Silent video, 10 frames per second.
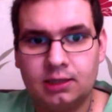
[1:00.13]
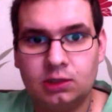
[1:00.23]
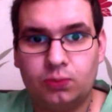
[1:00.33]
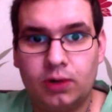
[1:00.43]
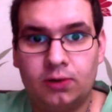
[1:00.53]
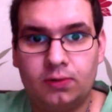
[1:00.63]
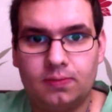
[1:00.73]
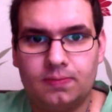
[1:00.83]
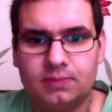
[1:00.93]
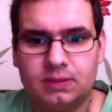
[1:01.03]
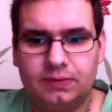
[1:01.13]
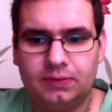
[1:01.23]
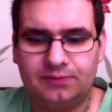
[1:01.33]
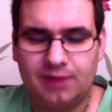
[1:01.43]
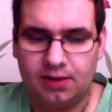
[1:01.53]
well, to be
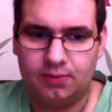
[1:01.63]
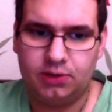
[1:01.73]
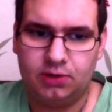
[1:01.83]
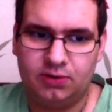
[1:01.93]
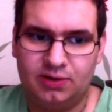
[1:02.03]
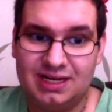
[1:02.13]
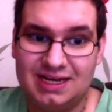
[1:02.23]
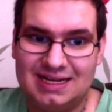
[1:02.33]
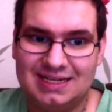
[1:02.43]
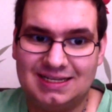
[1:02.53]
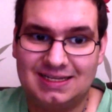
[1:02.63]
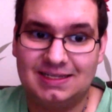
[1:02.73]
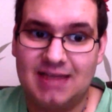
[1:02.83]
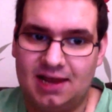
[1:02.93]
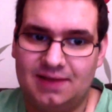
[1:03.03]
fair with you, it's
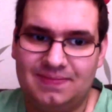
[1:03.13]
dead.